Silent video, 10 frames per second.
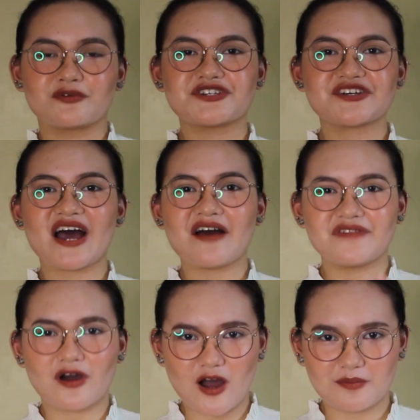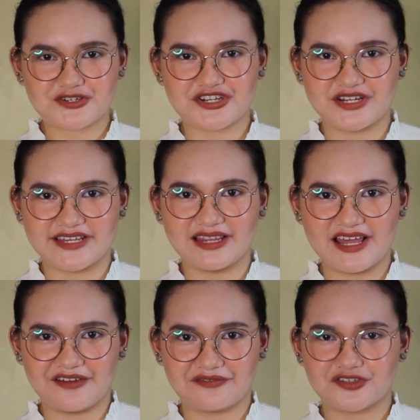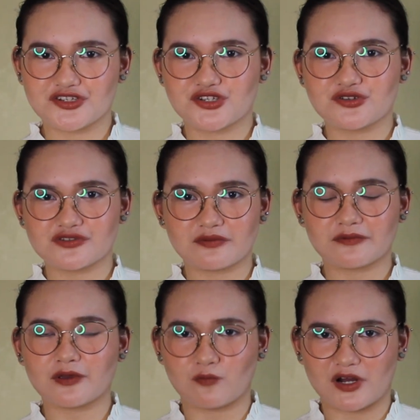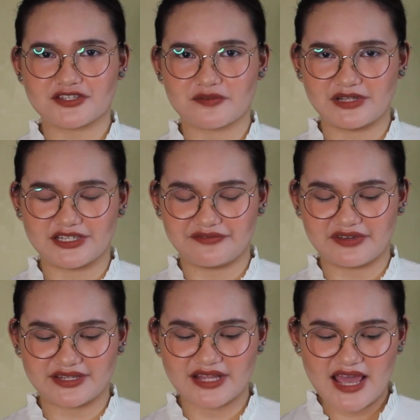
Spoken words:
We should have the option in life to choose what we want to believe in.